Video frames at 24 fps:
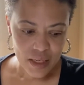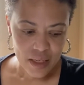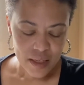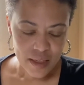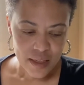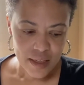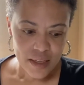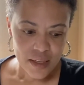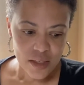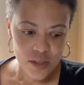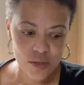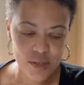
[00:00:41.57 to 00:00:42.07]

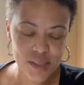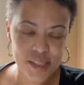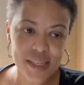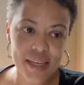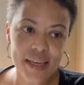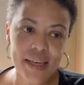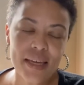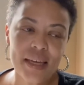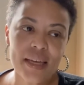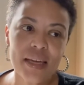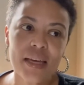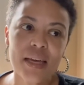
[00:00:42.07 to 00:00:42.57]
You
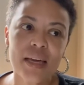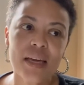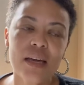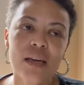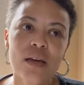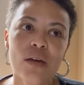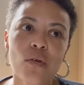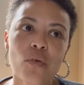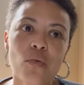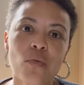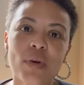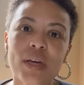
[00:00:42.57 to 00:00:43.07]
see,
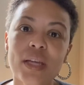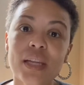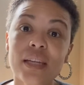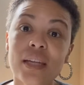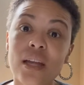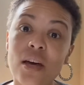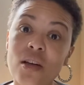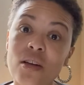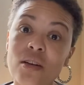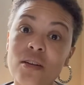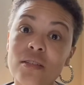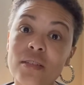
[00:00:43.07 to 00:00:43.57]
we
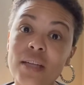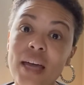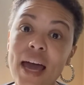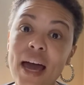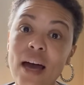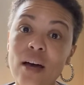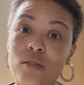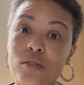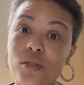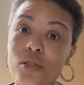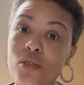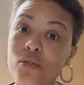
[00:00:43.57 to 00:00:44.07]
learn
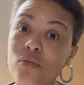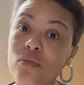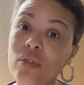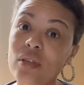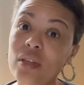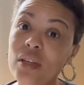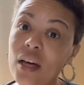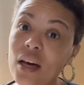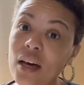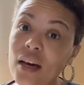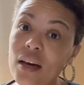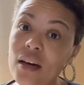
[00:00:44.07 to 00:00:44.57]
how to
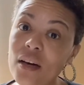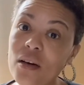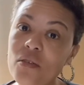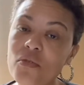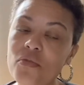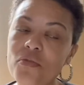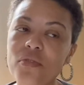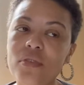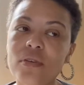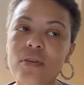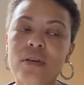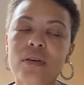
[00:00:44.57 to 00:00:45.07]

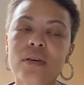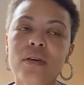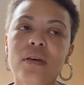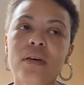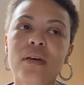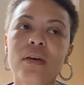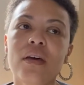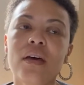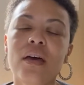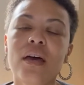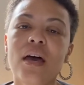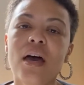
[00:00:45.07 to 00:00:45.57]
love,
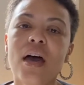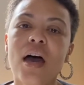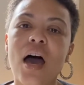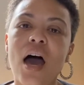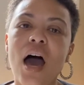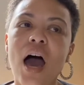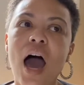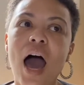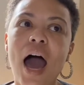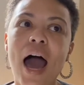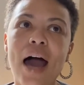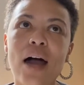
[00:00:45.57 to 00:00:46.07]

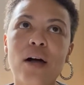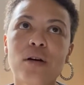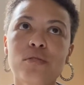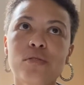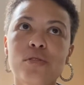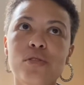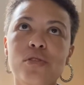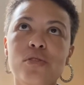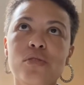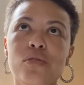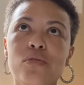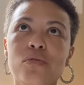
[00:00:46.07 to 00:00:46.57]
how
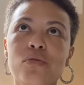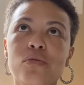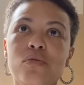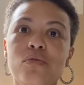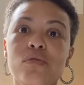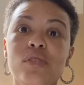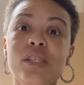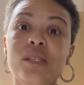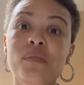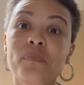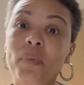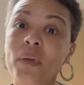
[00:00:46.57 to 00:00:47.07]
to
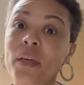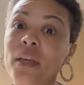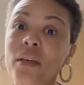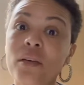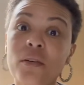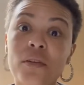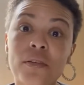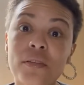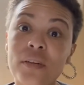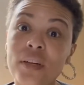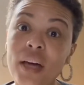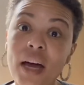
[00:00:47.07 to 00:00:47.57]
speak
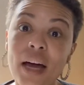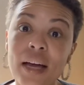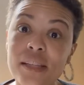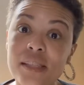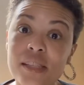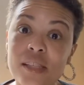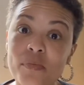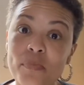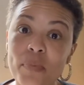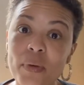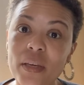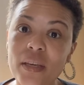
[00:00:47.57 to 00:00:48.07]
or not
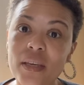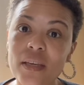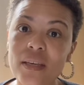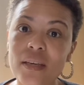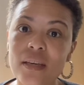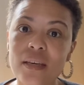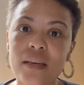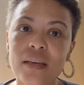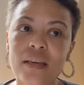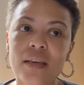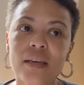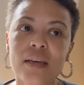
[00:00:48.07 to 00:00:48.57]
speak,
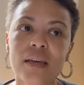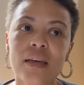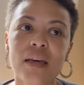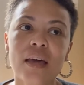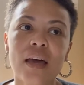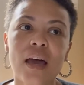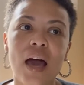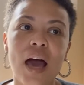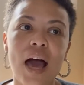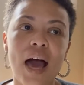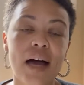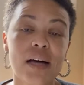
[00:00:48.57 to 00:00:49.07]

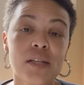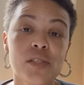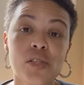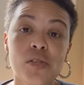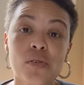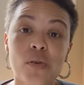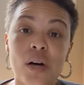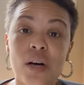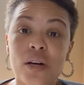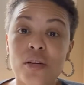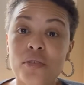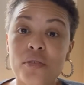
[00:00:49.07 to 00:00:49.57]
how to
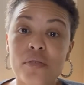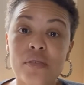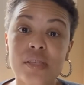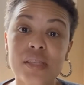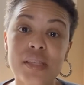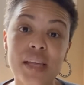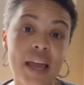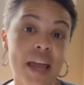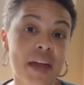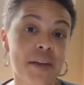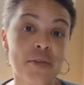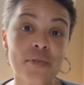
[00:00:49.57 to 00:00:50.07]

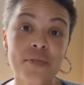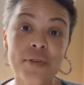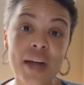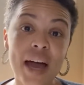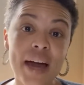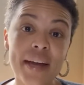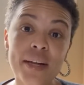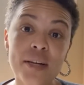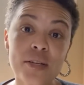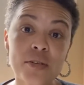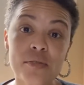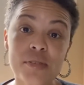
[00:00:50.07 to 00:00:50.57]
understand or not
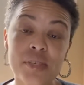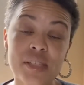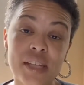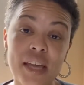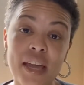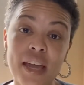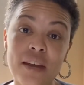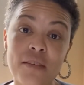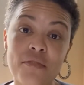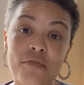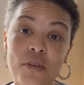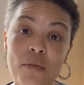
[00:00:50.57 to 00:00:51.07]

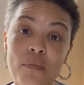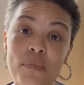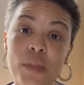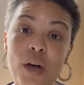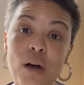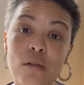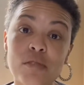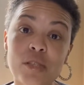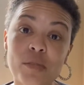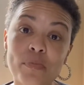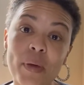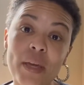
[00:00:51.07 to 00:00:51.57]
understand from
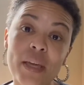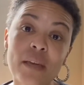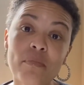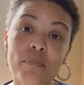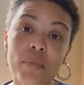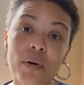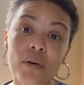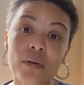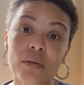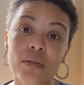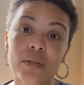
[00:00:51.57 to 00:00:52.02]
those people.